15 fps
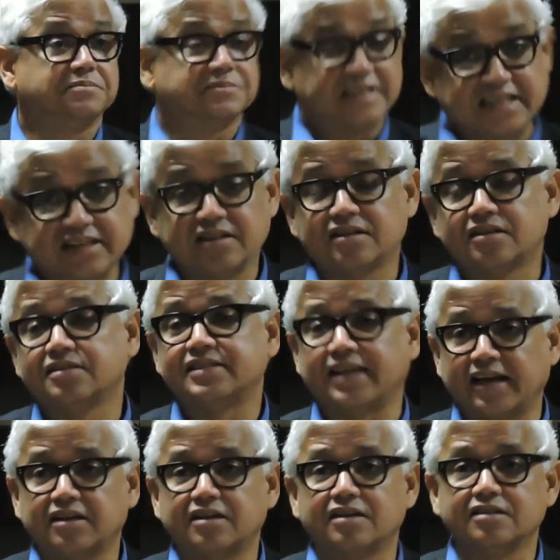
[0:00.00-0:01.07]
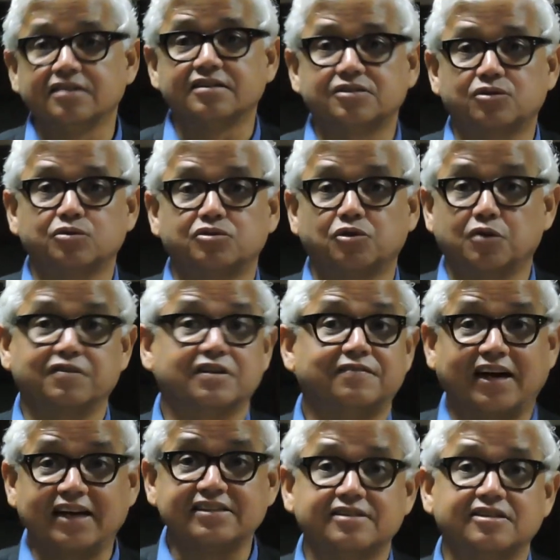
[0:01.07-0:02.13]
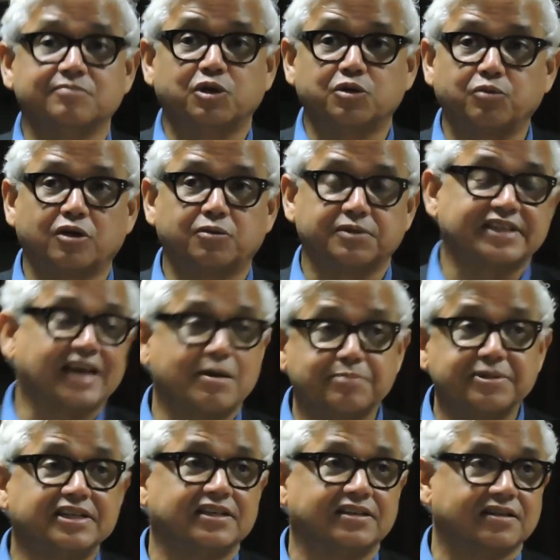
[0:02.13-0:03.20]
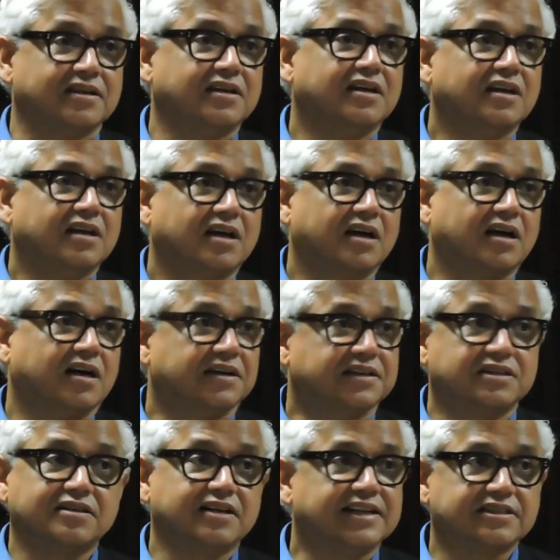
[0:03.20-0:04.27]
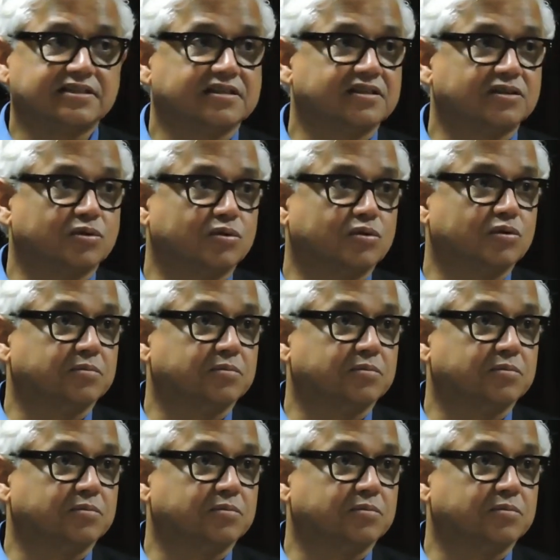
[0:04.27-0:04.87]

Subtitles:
Indians and others to sort of advise them on what was happening in relation to